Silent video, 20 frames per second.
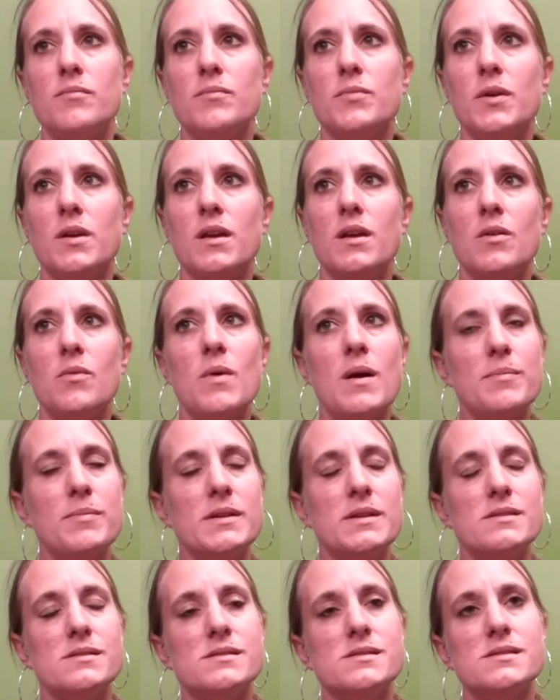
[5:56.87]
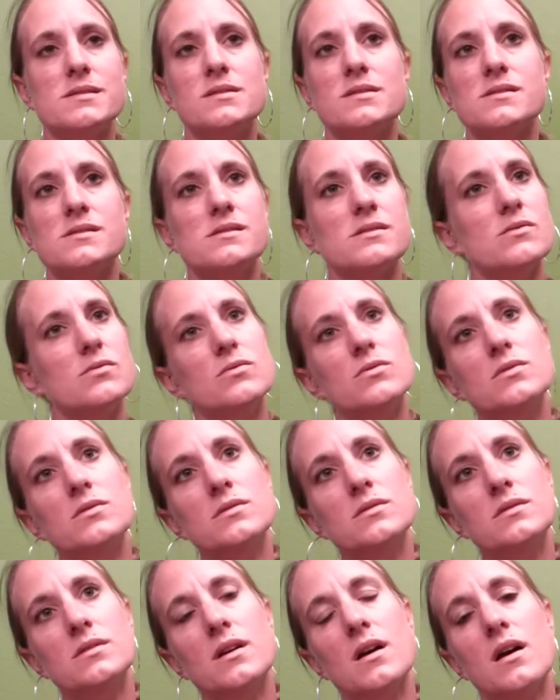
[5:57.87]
Bringing weapons to school